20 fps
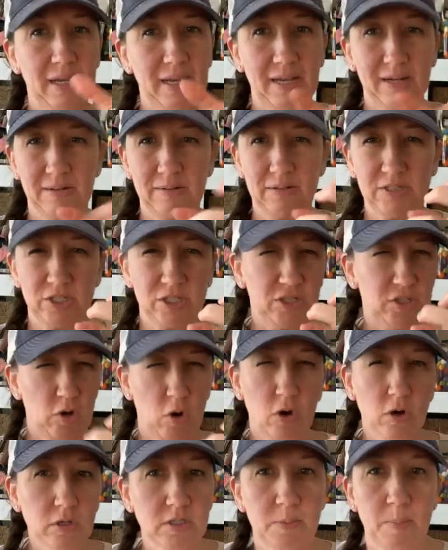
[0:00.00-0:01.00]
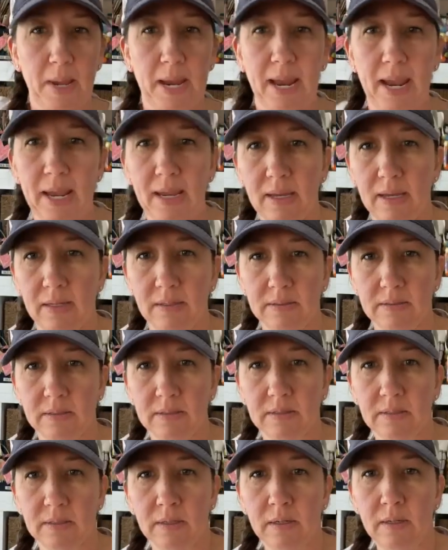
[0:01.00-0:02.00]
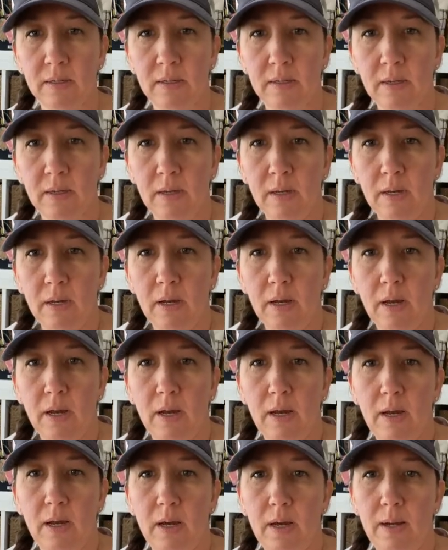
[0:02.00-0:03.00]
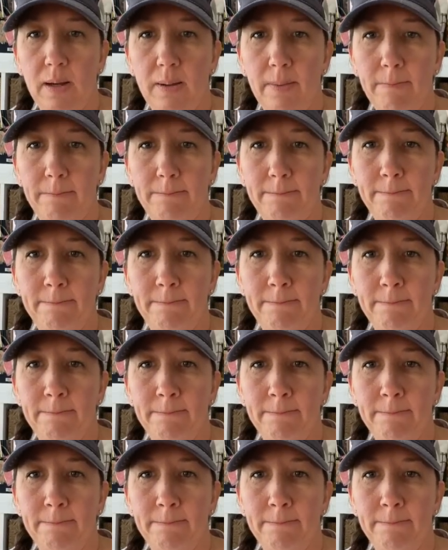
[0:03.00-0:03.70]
it just hurts my hands. Um,